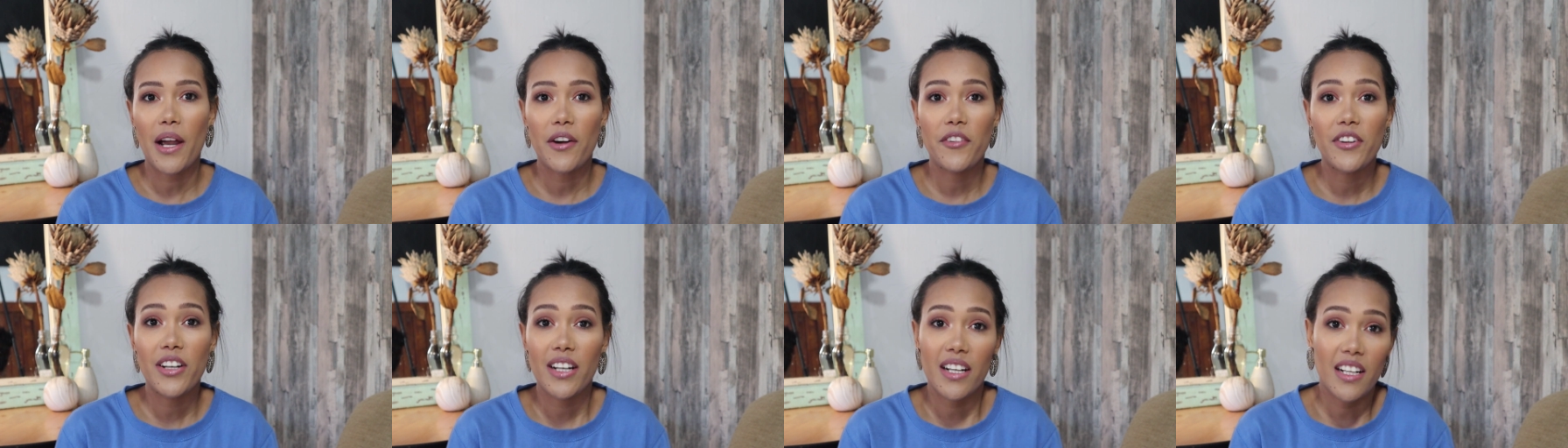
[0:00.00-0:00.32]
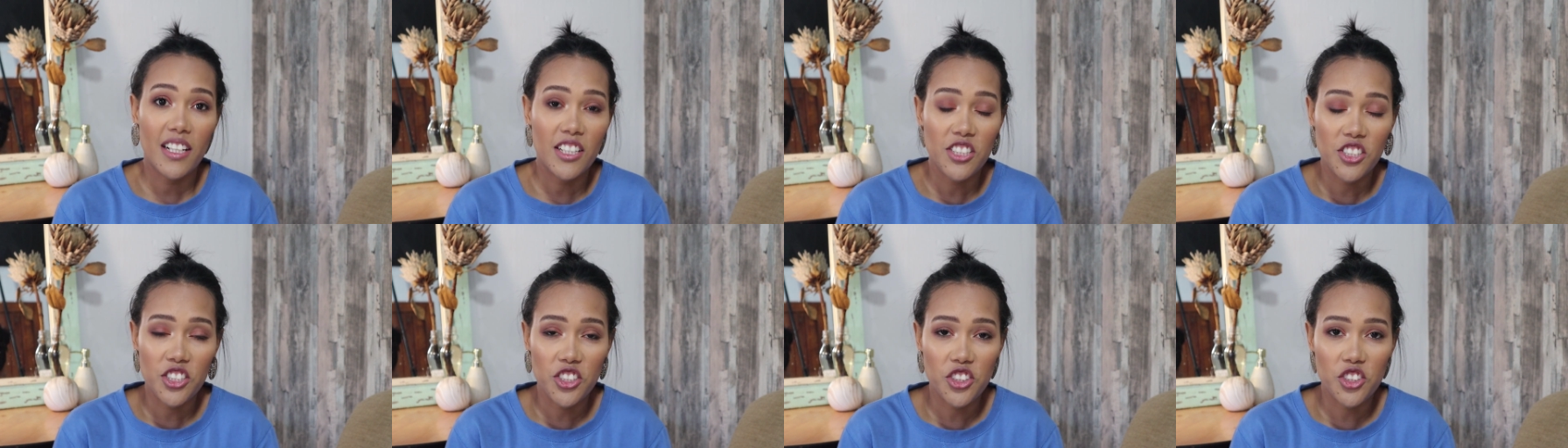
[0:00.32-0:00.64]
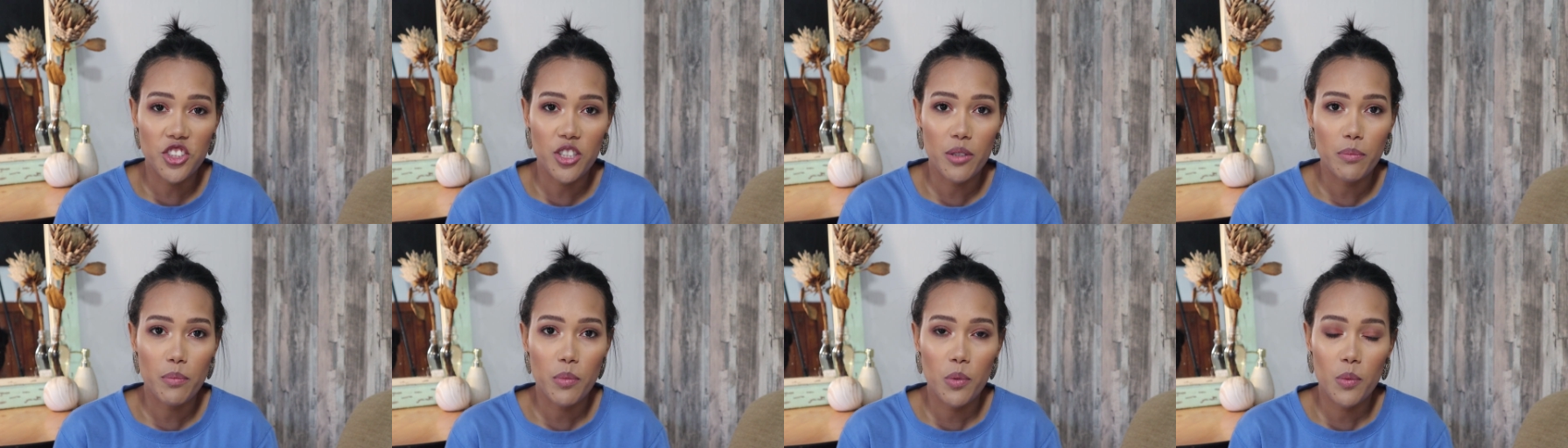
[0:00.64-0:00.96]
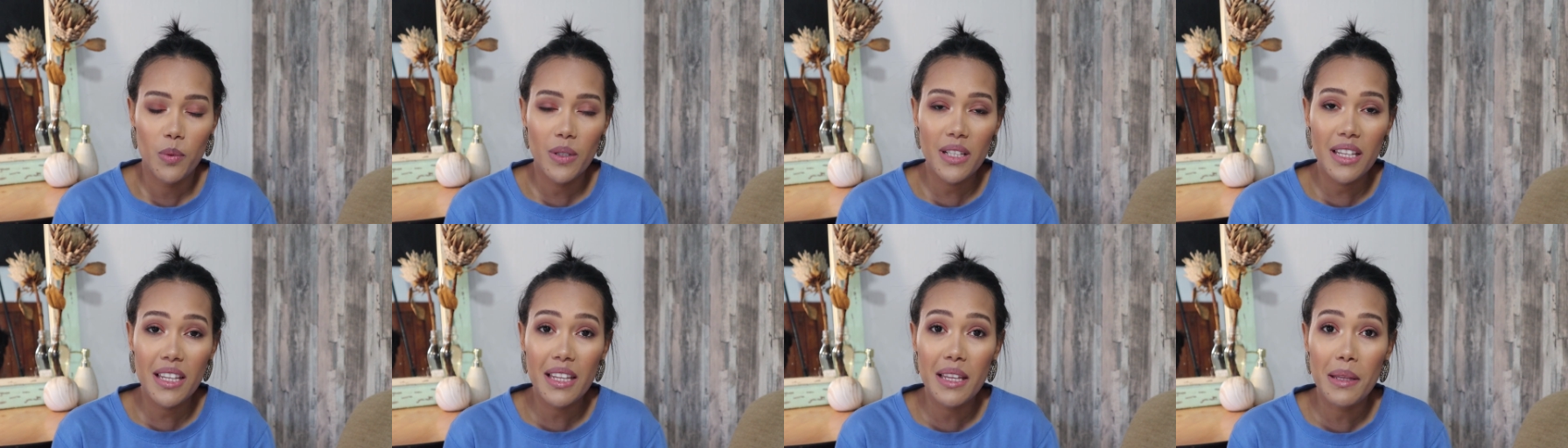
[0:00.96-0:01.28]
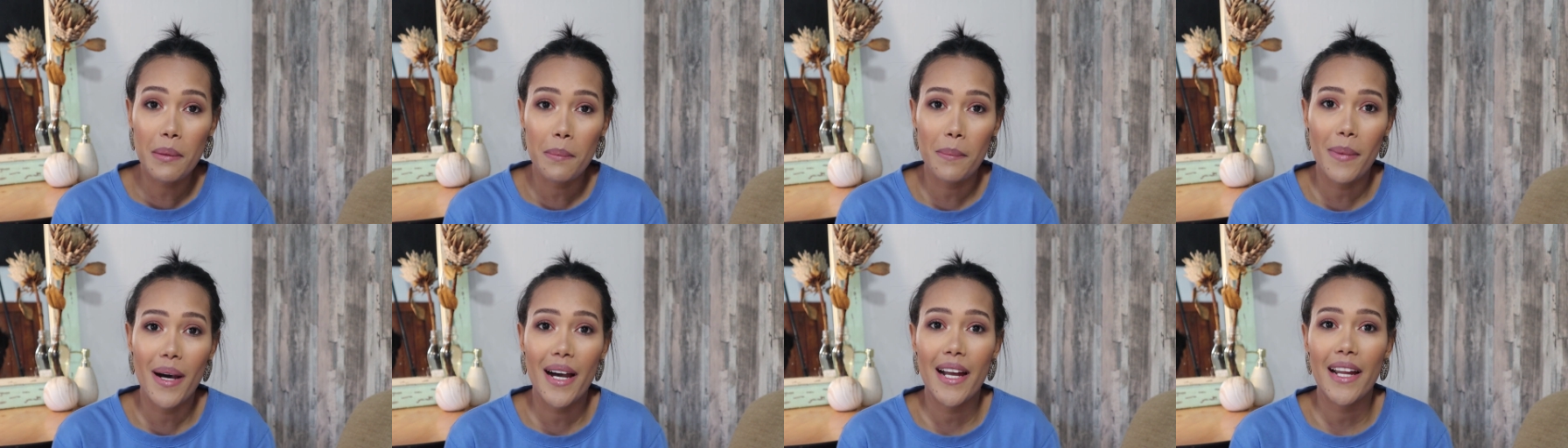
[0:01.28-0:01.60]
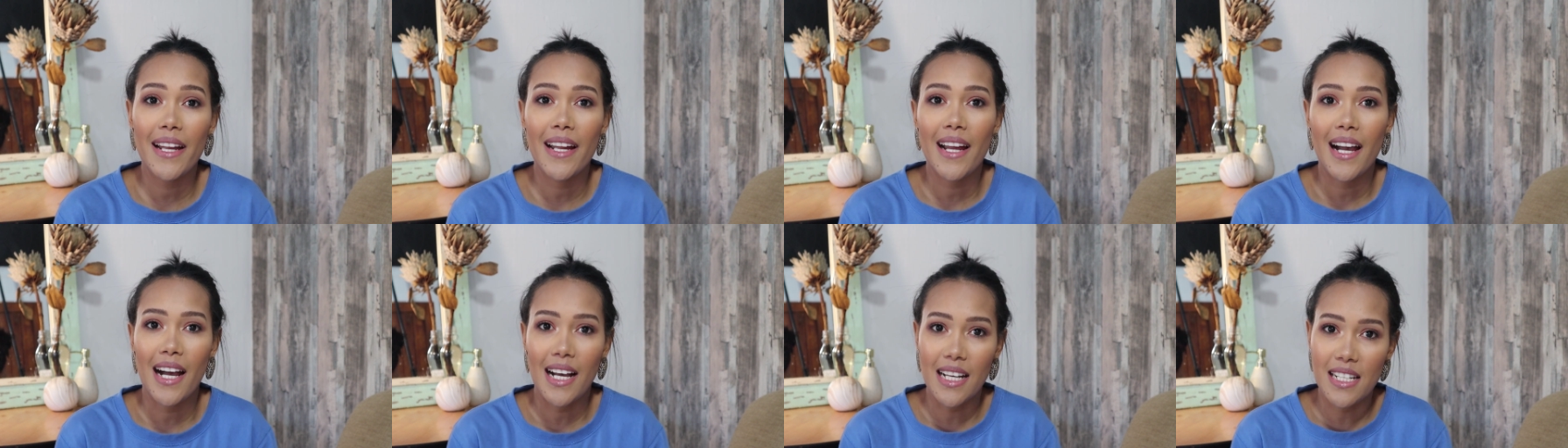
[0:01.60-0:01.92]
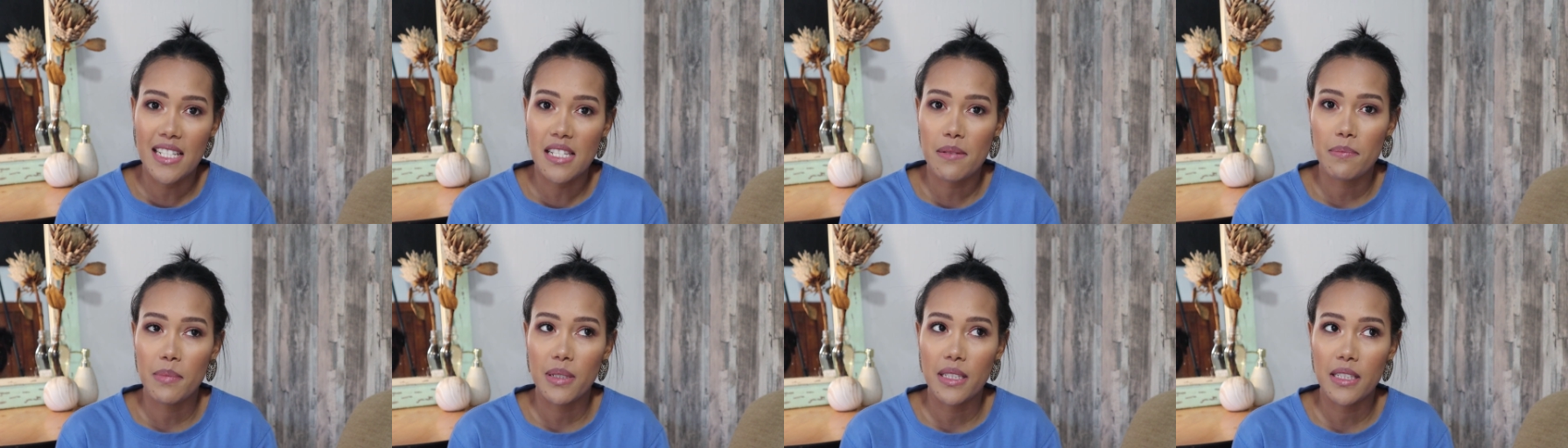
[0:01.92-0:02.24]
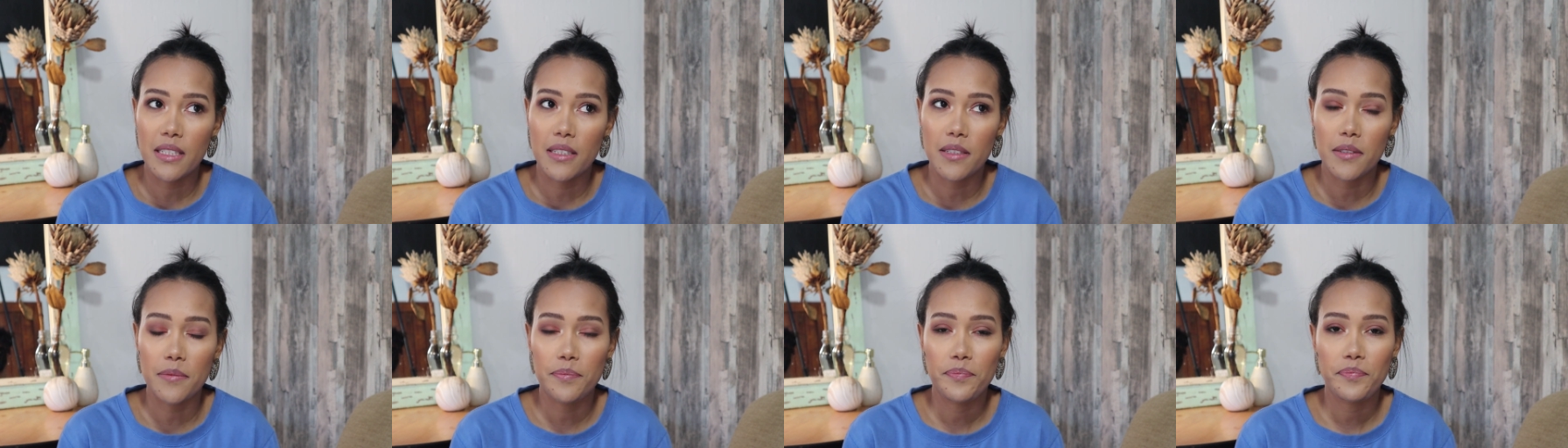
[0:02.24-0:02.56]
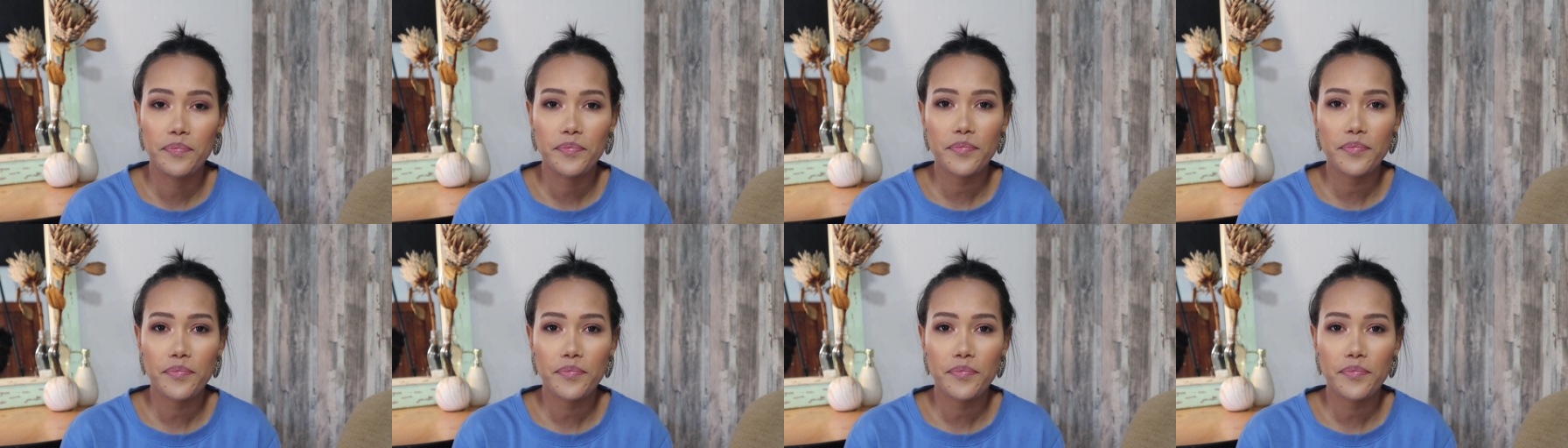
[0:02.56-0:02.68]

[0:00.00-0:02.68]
relationship with my husband.